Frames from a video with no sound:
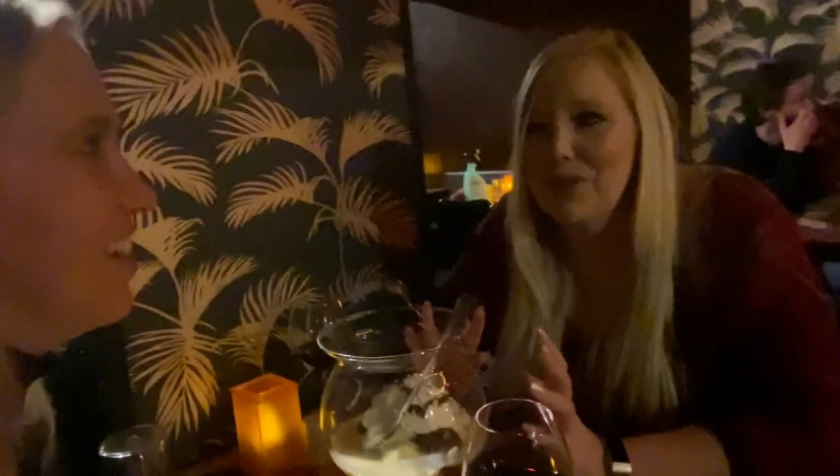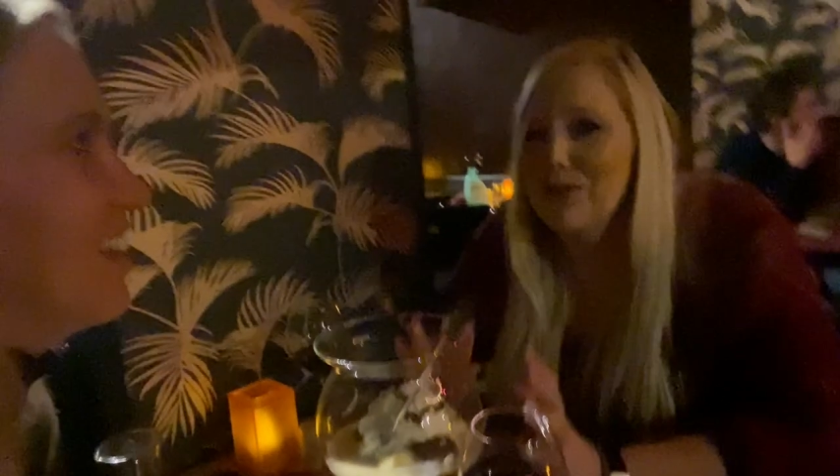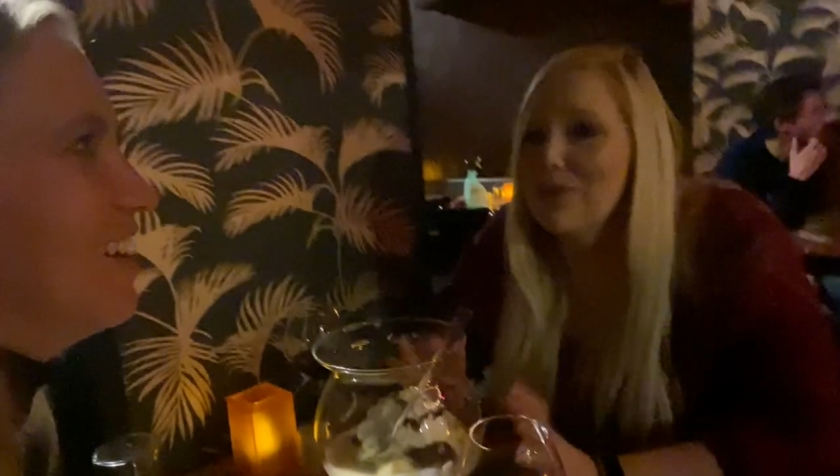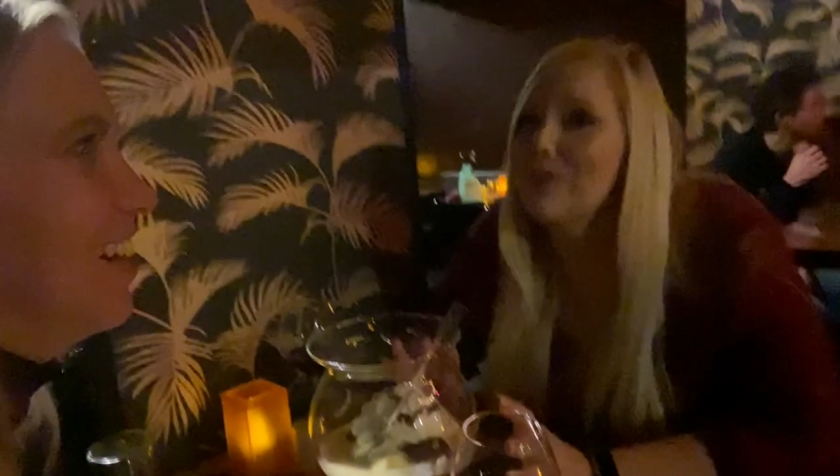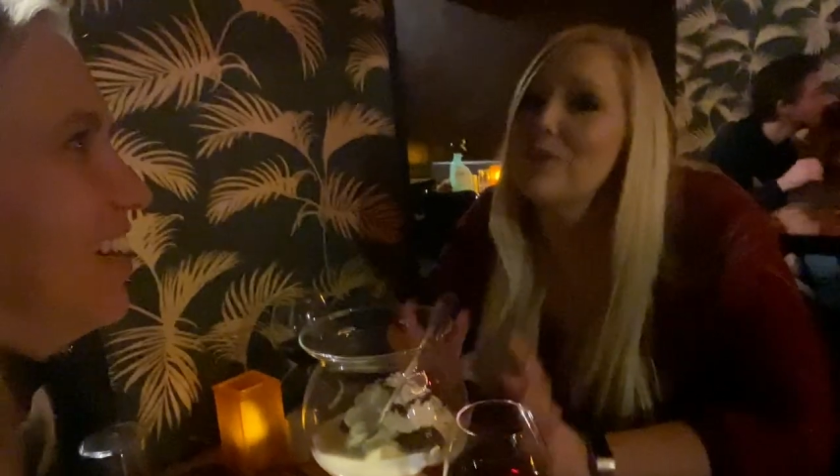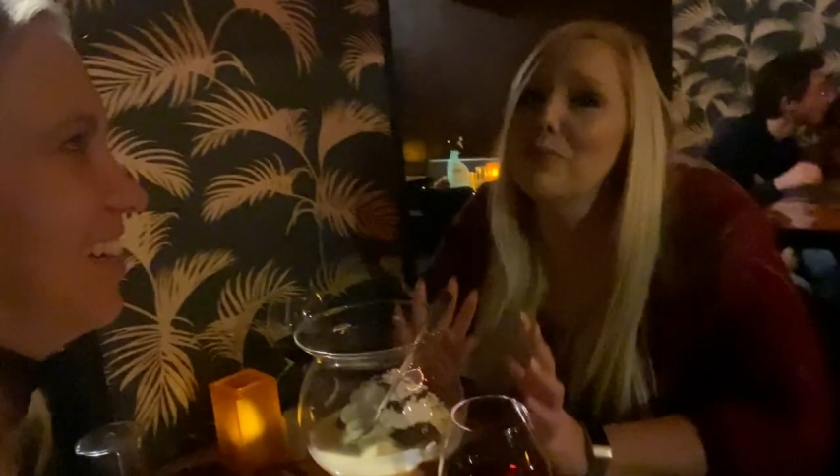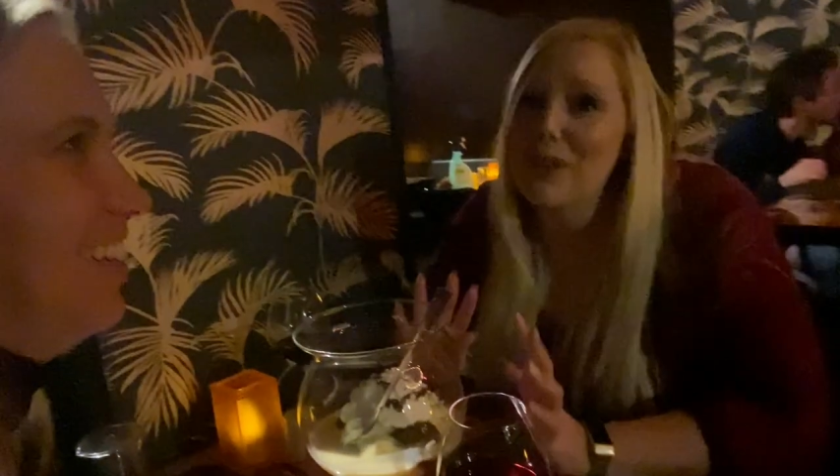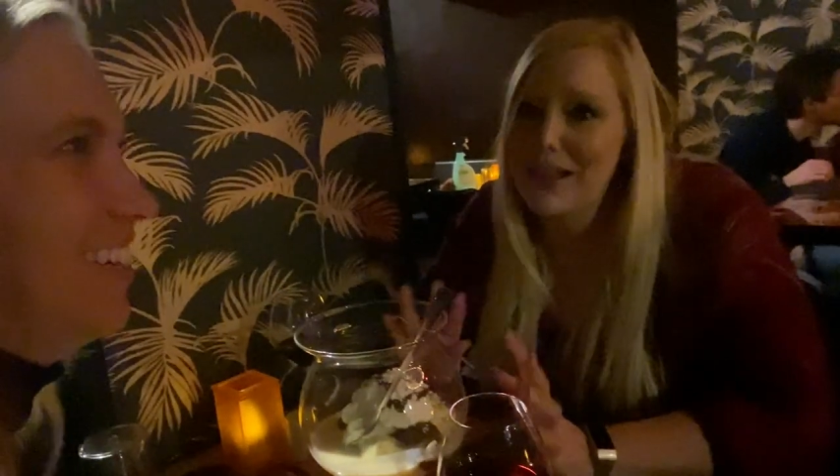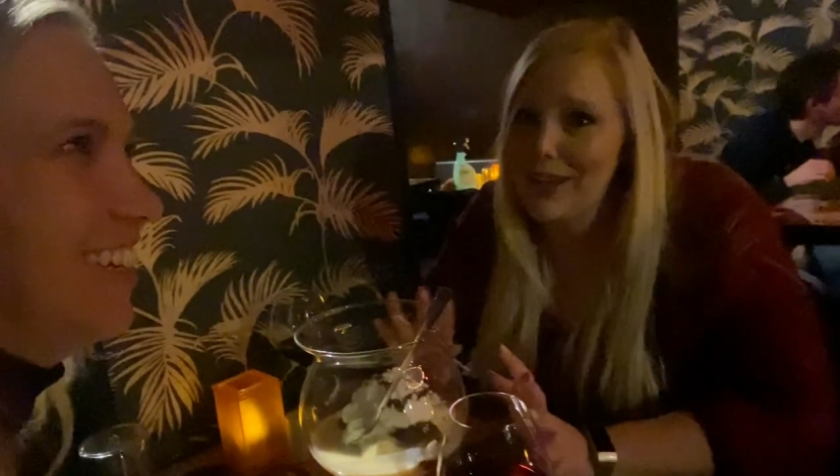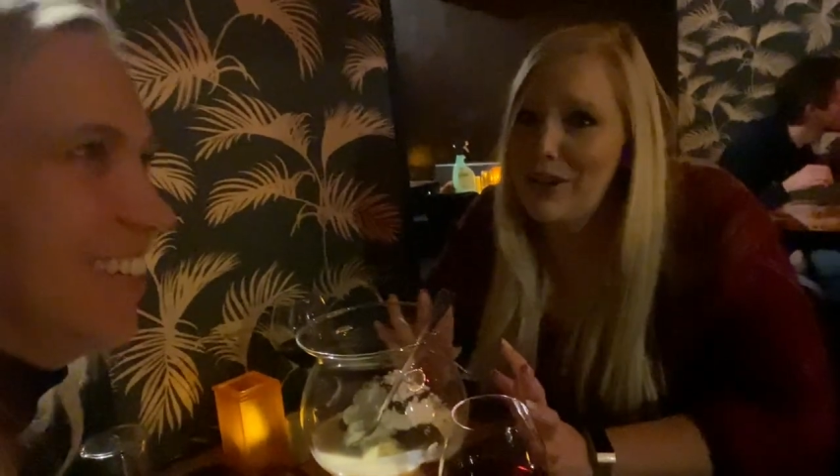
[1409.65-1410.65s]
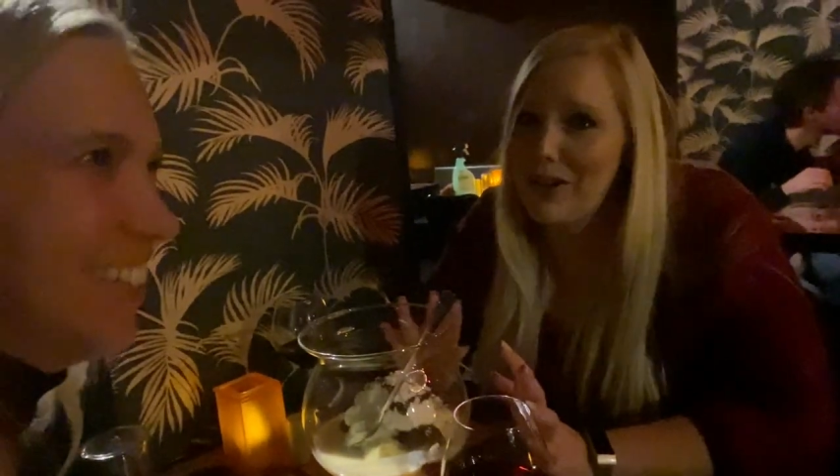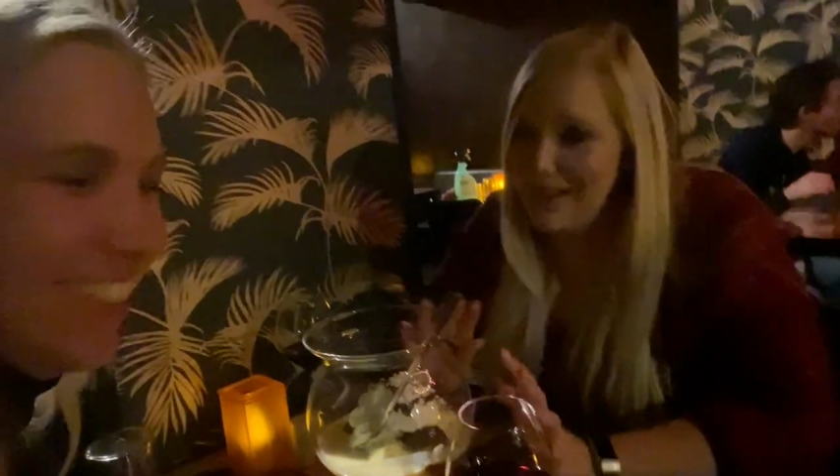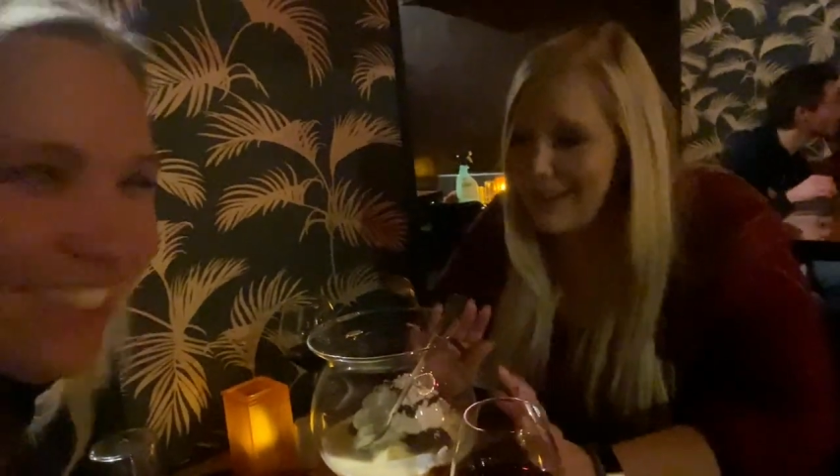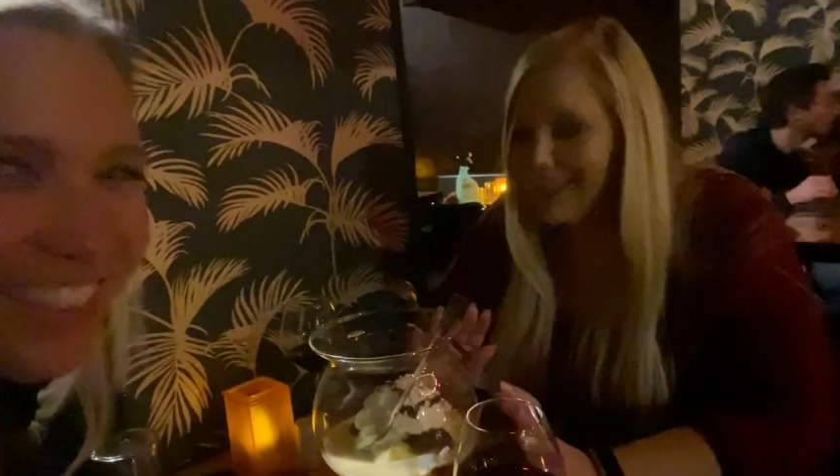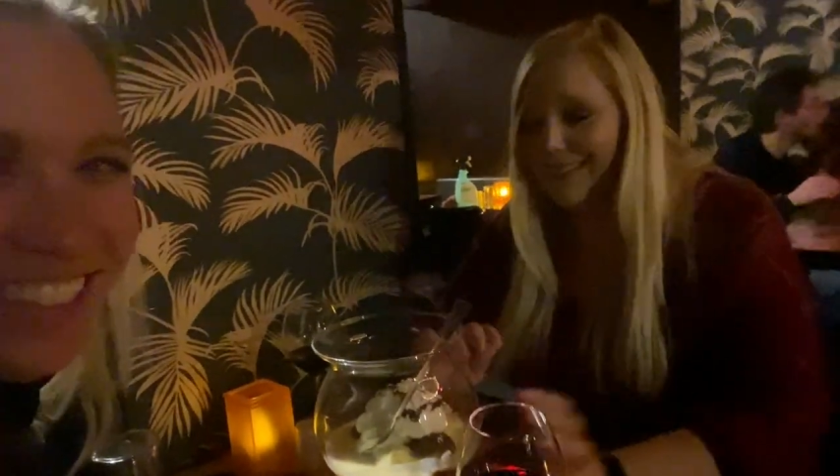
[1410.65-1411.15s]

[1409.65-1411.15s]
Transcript: too. It's really good.